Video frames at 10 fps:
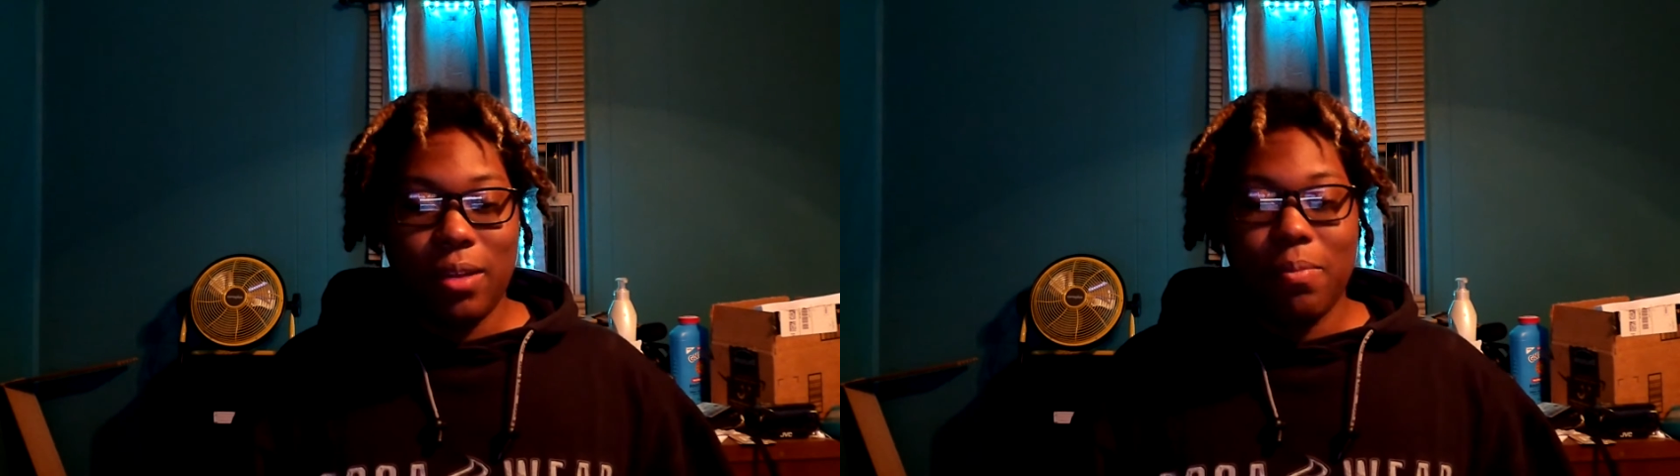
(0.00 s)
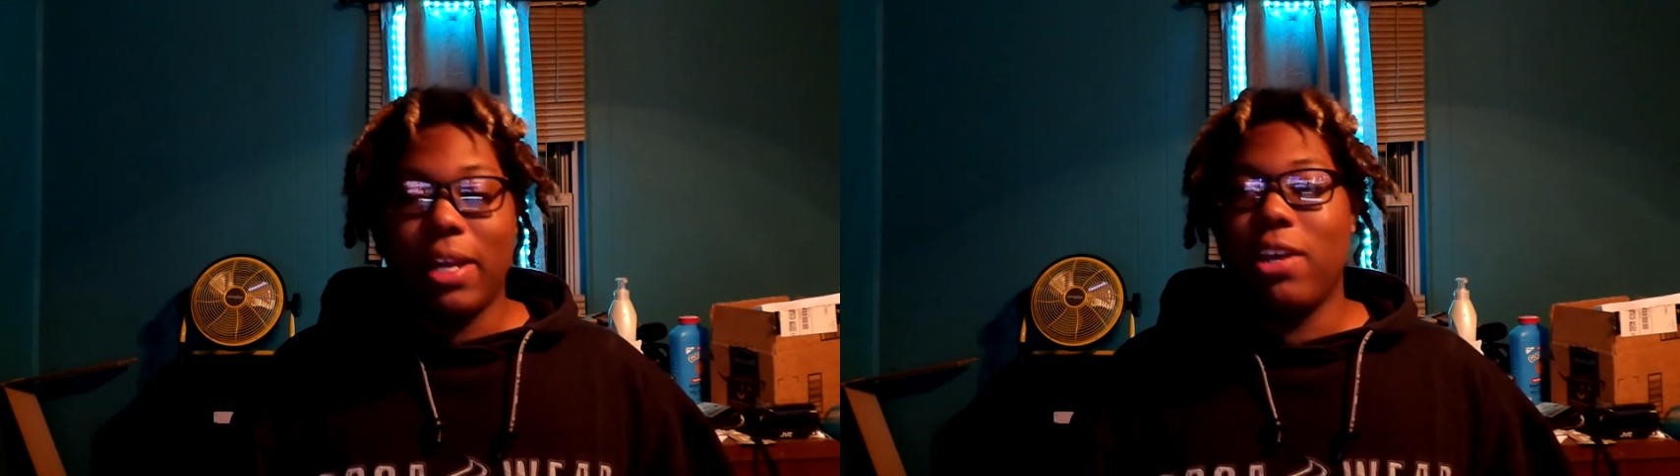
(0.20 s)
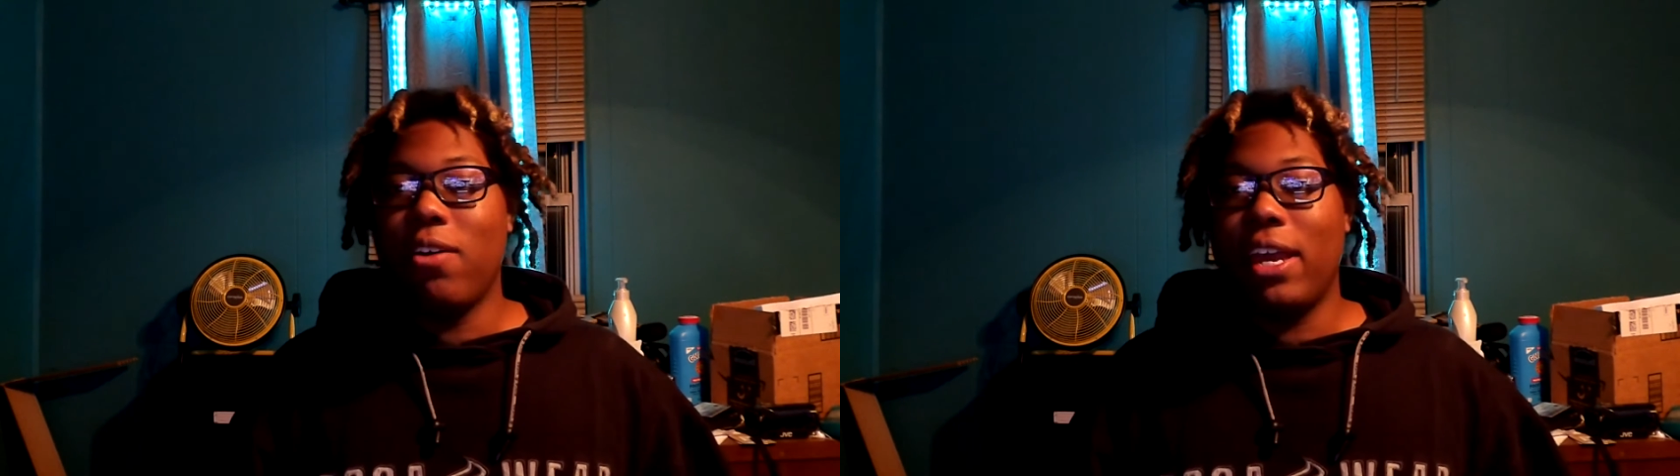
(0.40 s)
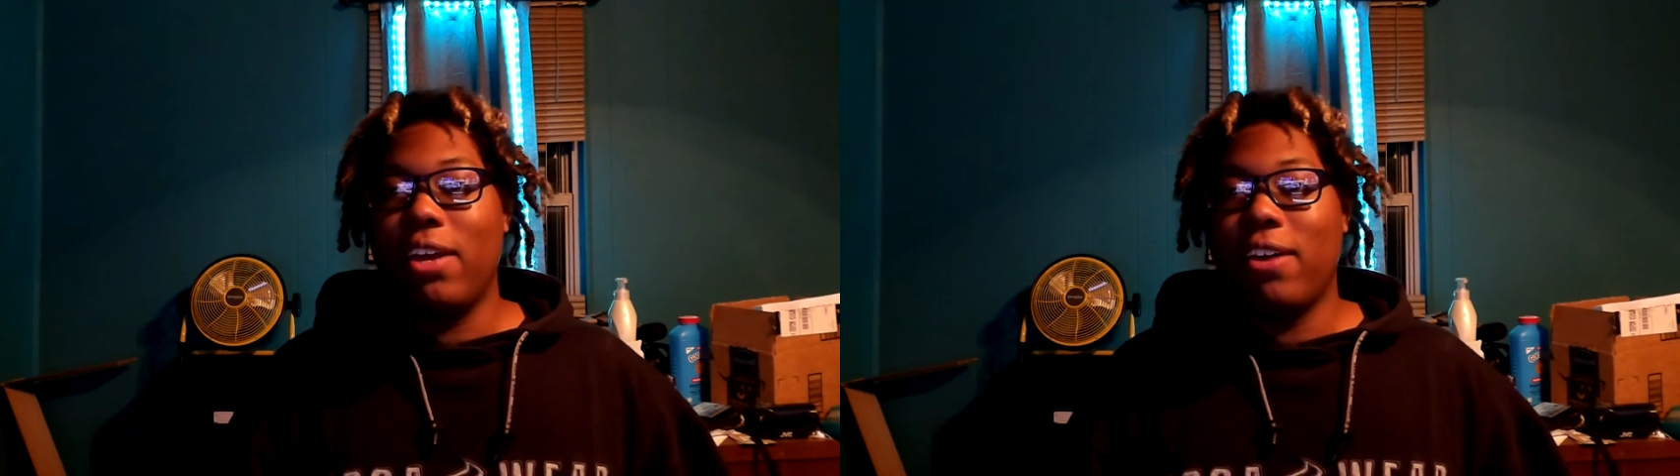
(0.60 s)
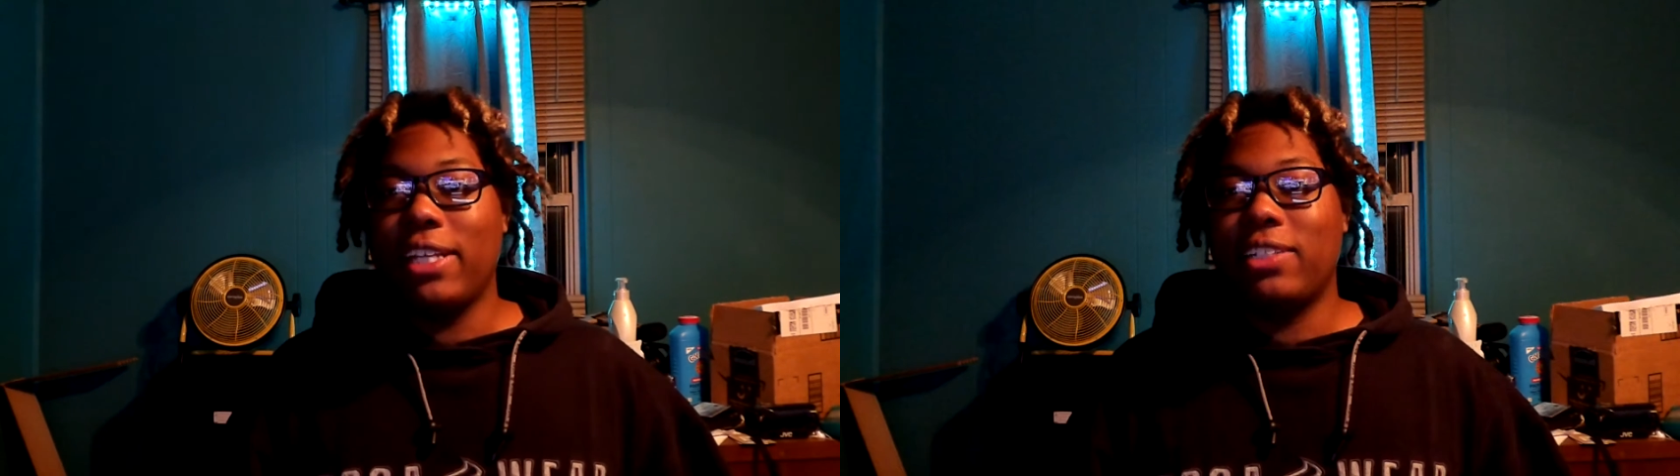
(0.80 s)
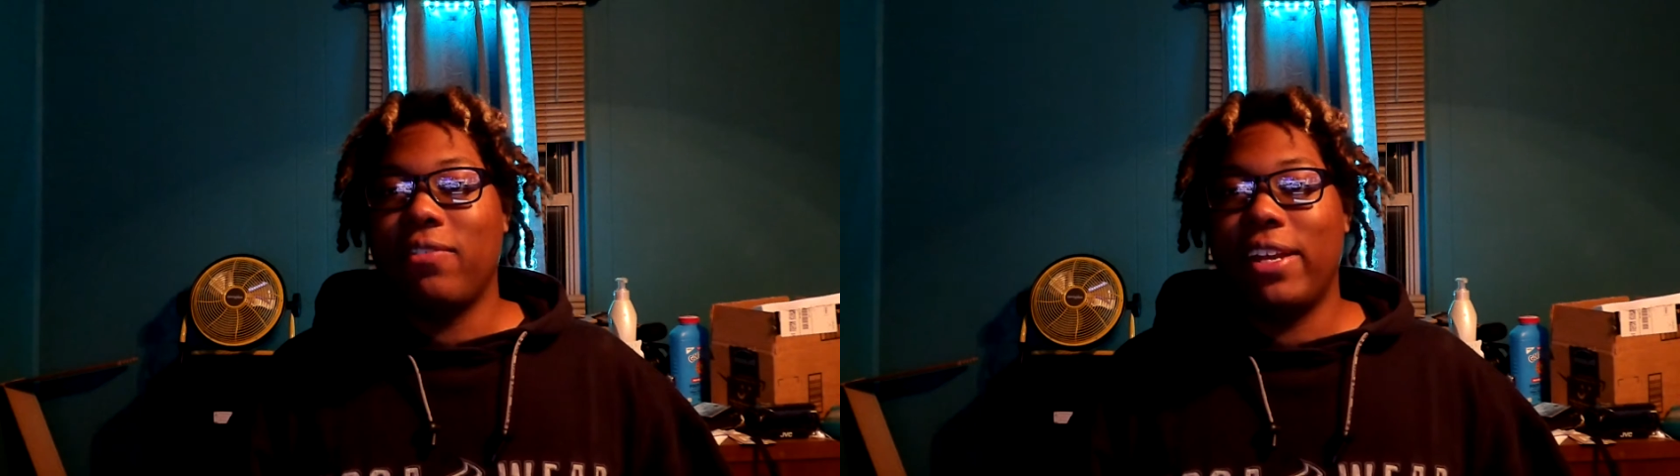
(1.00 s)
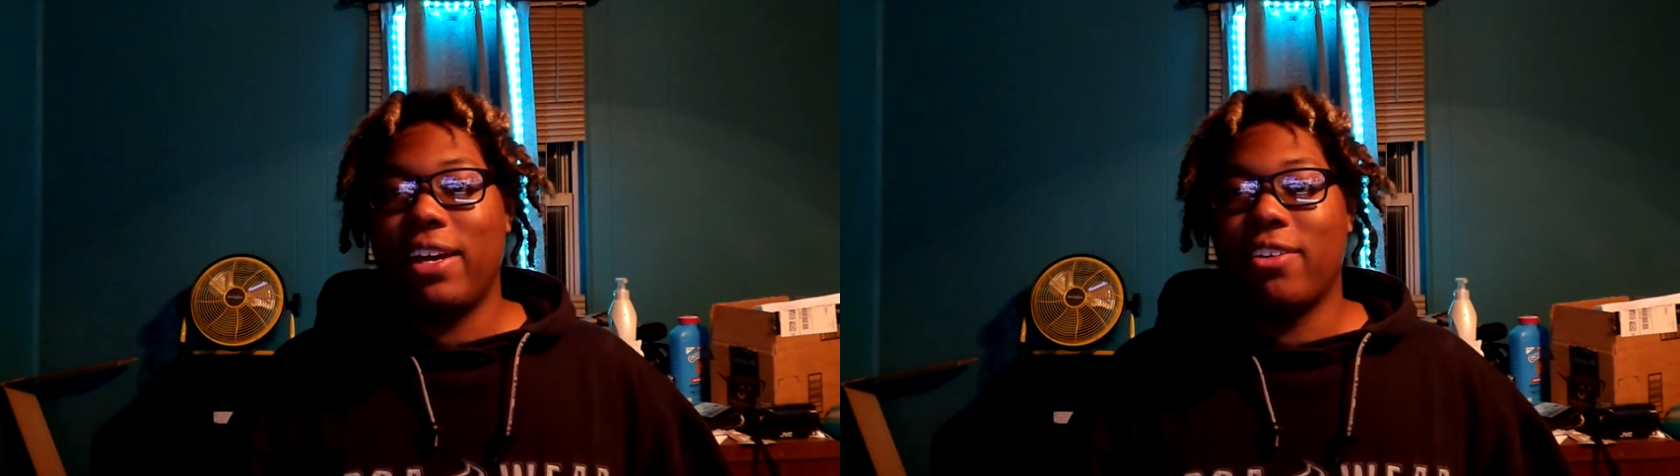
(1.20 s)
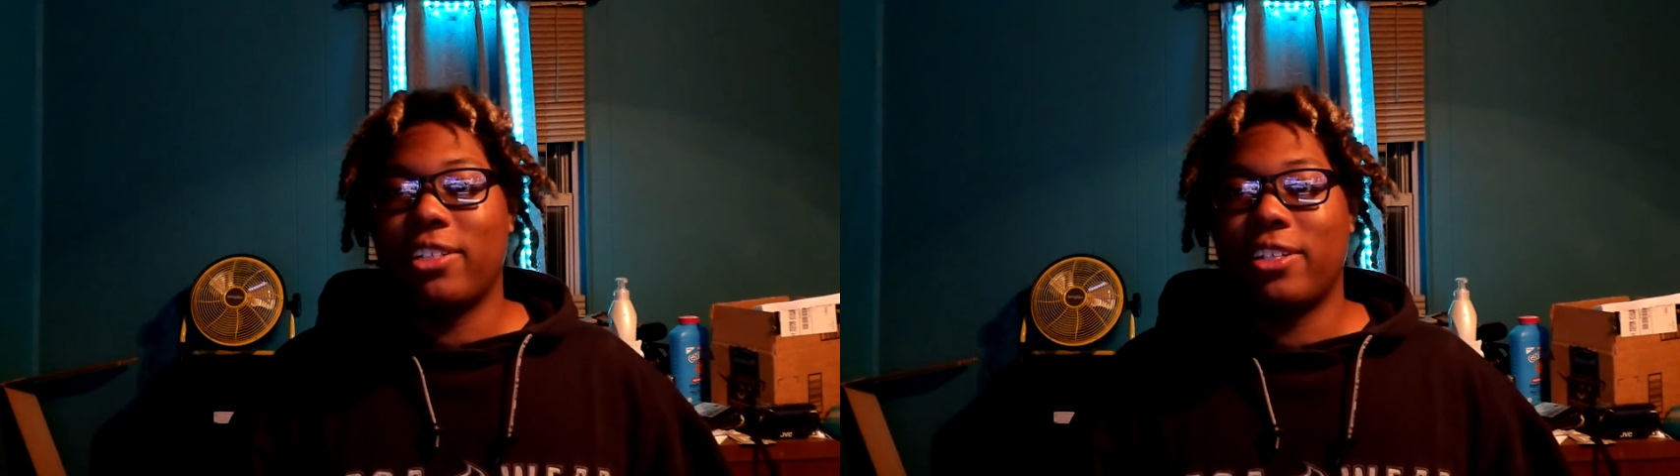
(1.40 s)
But you'll get some
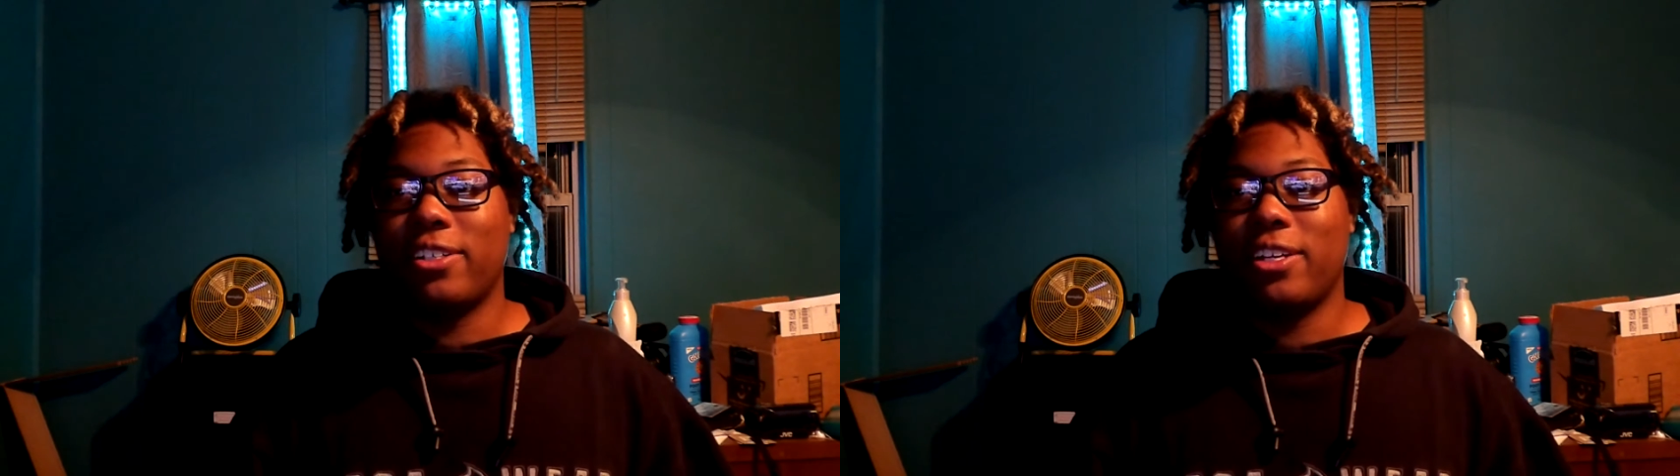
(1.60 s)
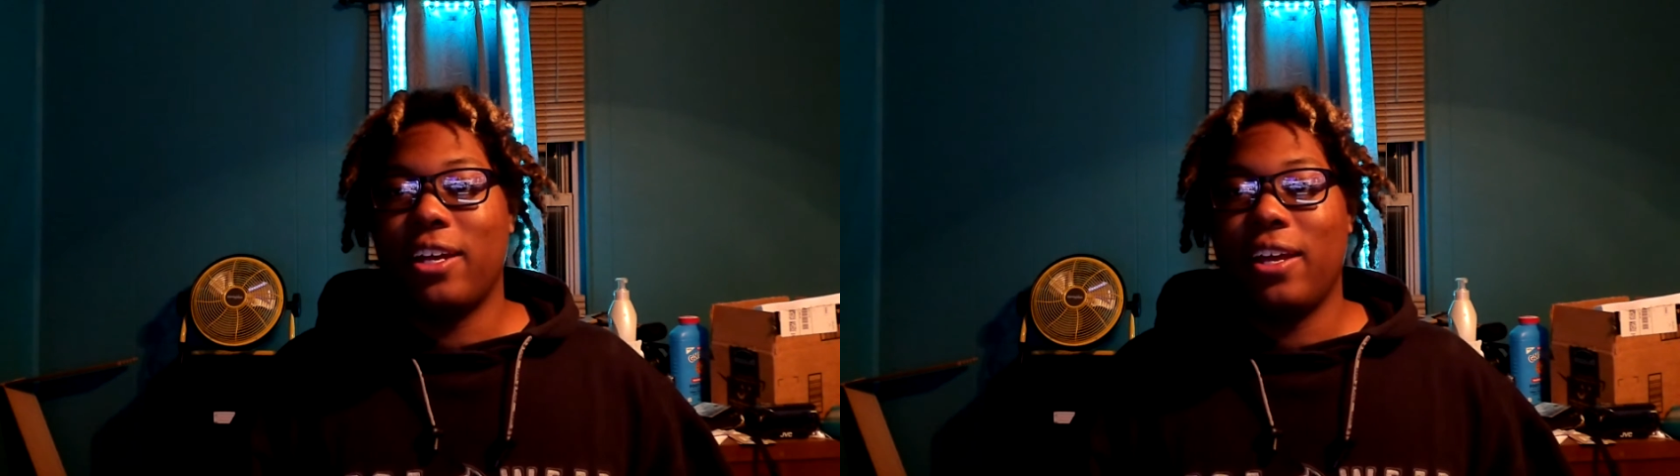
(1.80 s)
videos soon.